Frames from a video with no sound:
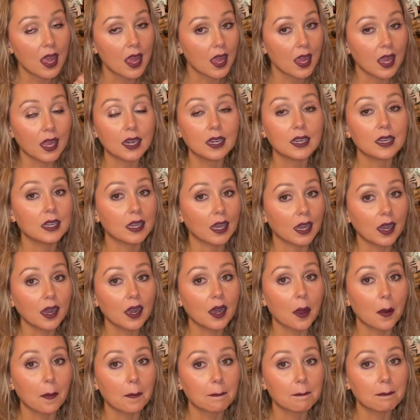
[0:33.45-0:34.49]
And yeah,
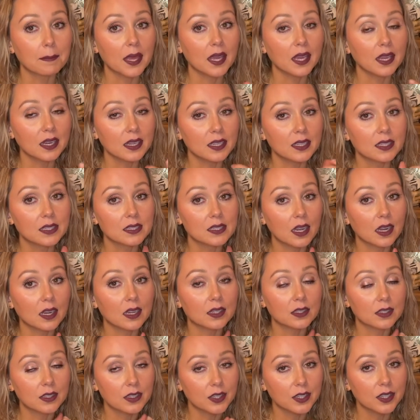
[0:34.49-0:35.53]
it is a
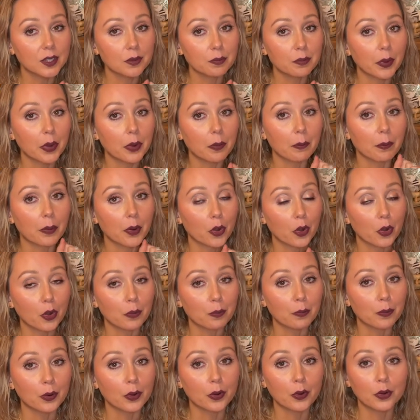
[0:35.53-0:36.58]
deep
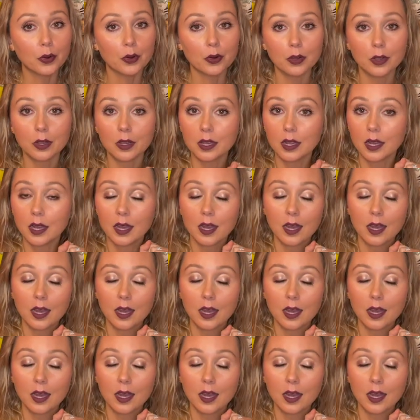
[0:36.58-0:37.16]
purple